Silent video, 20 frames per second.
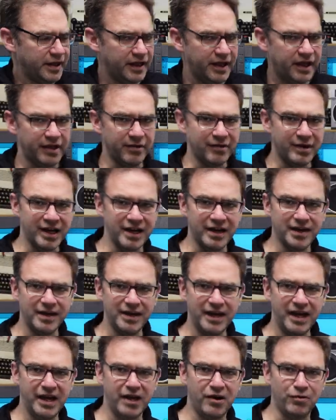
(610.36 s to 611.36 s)
Anyway,
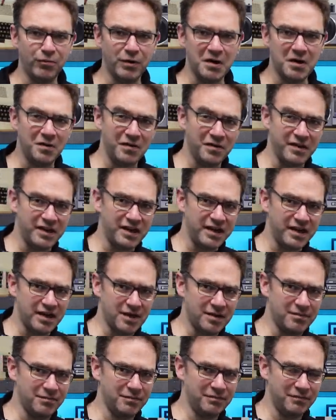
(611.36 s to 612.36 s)
how well the
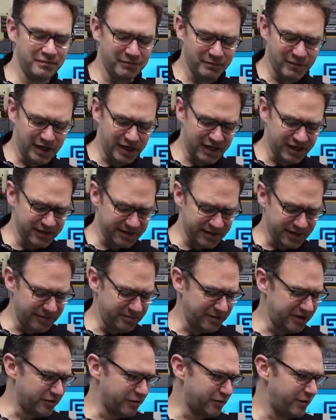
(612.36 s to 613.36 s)
um, mic is going to
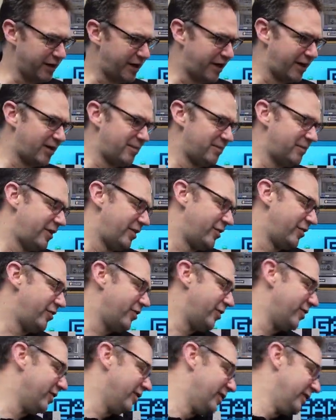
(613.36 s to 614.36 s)
pick all that up, I don't
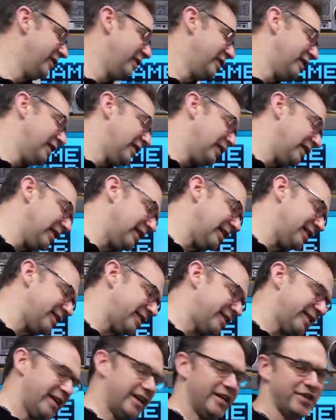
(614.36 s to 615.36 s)
know.
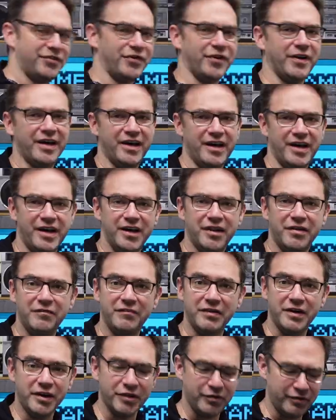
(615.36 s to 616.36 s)
Let's uh, try another
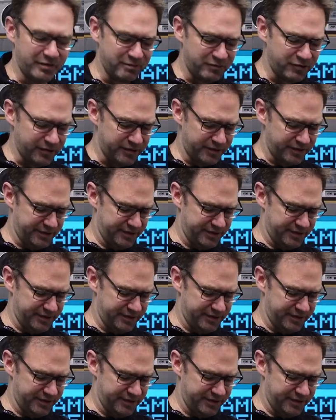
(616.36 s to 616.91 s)
video input.